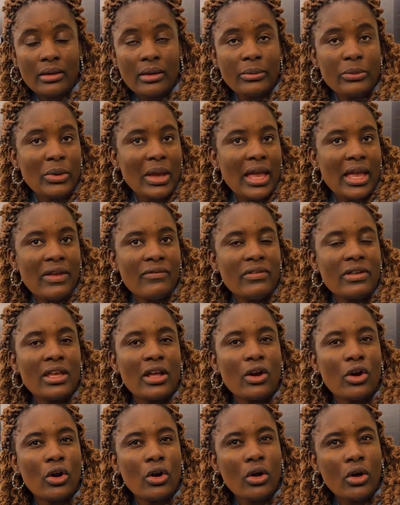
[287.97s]
Uh, we are
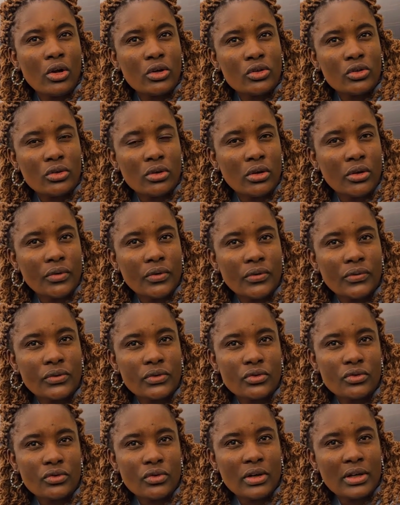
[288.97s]
having a lot of
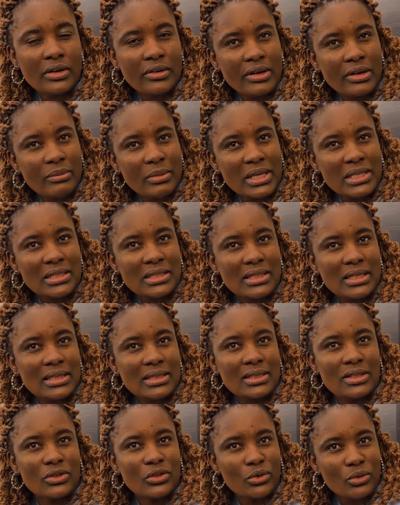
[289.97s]
strong
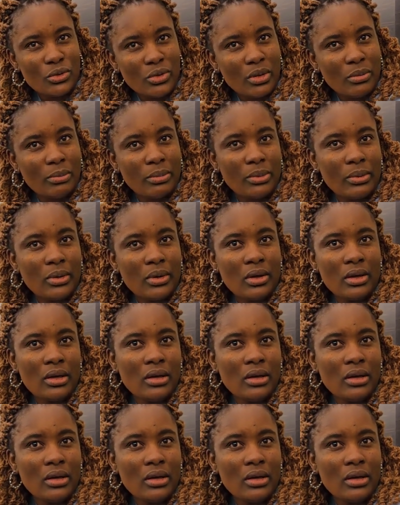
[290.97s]
grandmasters in Europe.